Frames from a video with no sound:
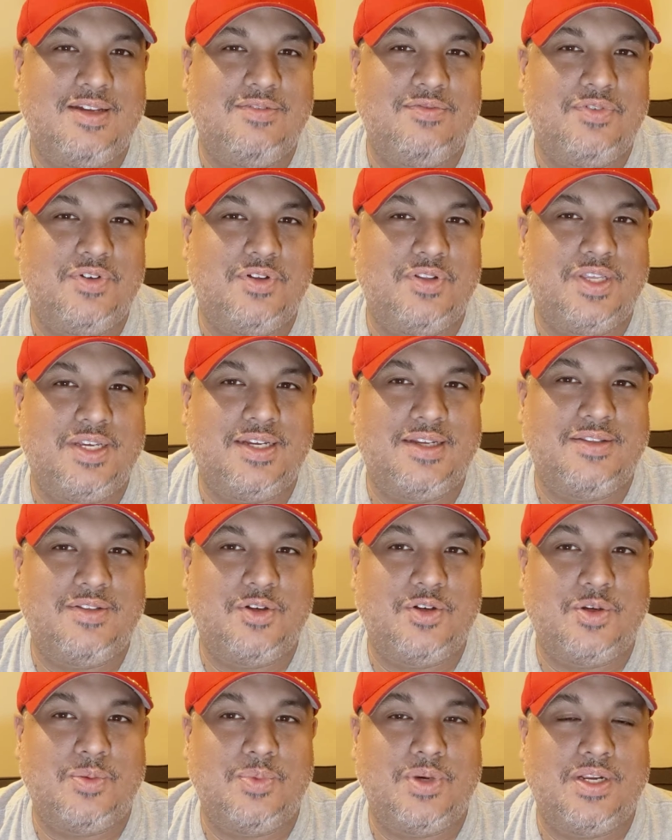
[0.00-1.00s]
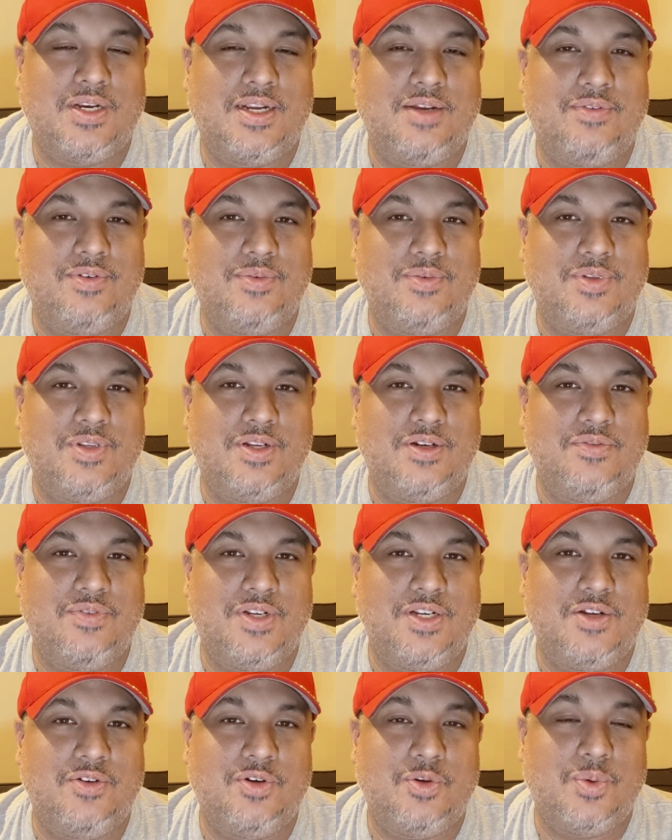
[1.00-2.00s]
I felt like I talk about. I haven't done a
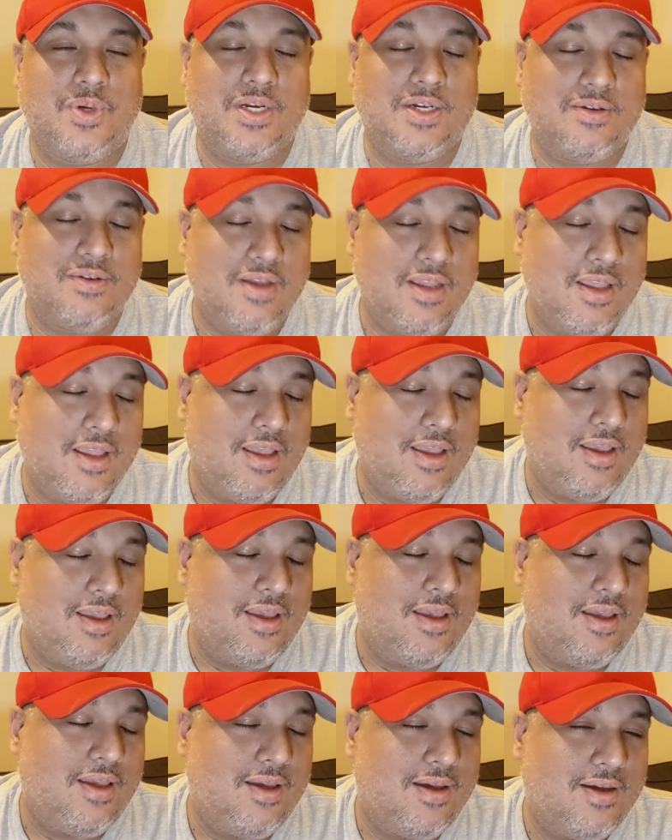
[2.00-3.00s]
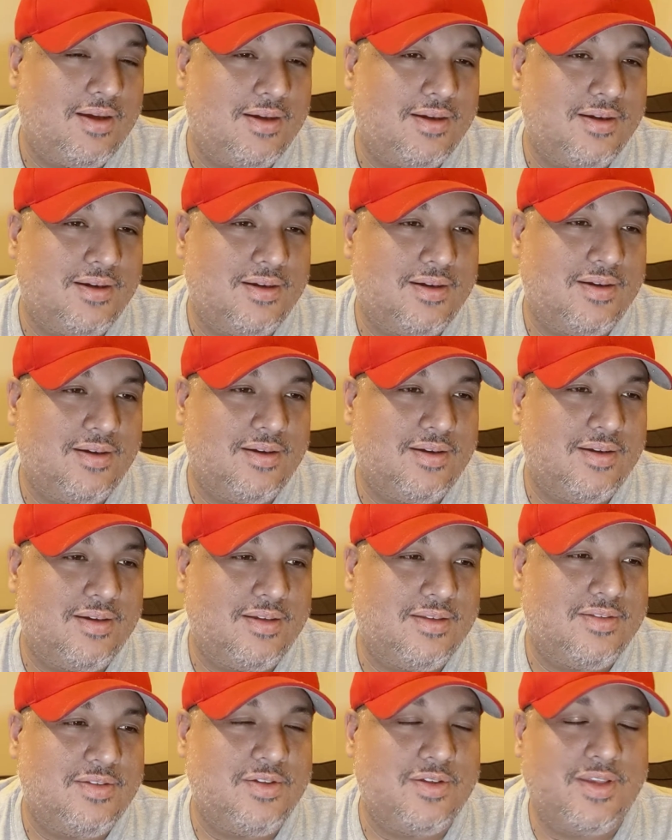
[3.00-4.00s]
video in a while.
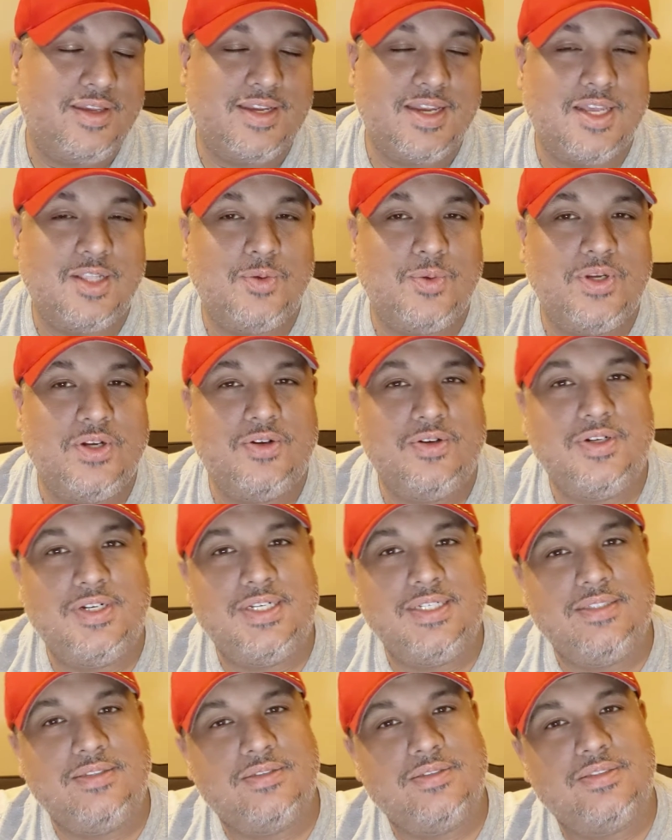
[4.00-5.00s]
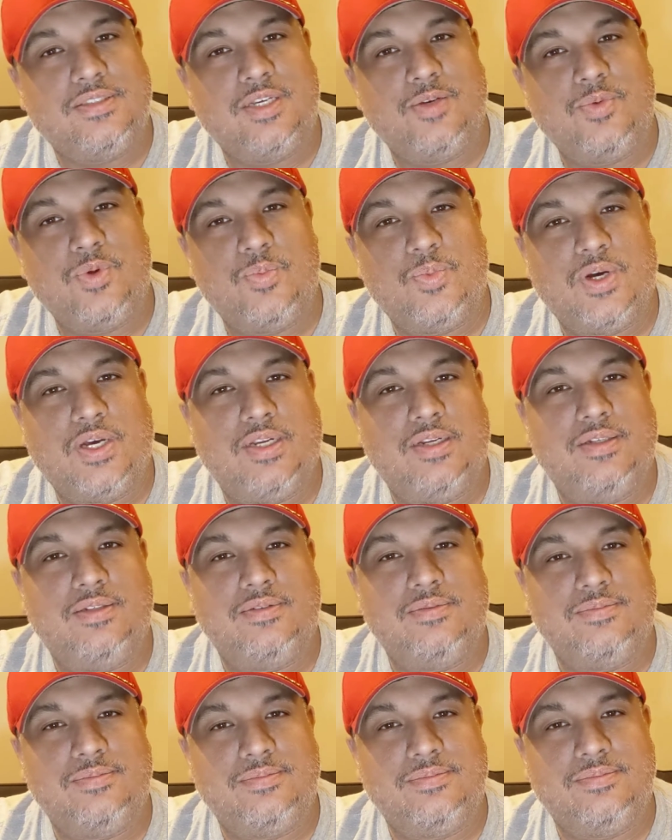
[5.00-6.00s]
Do you like Halloween Horror Nights? Tell me about
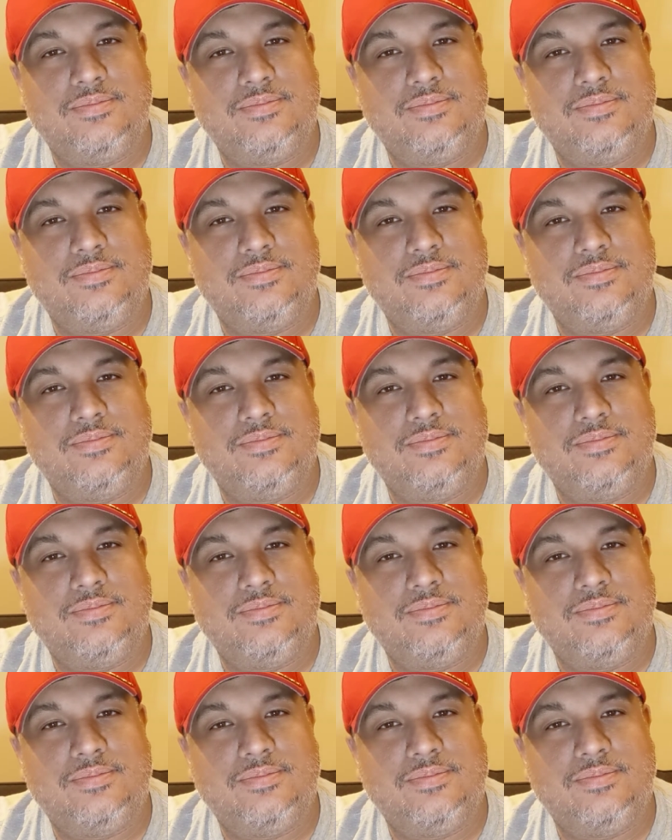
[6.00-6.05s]
it.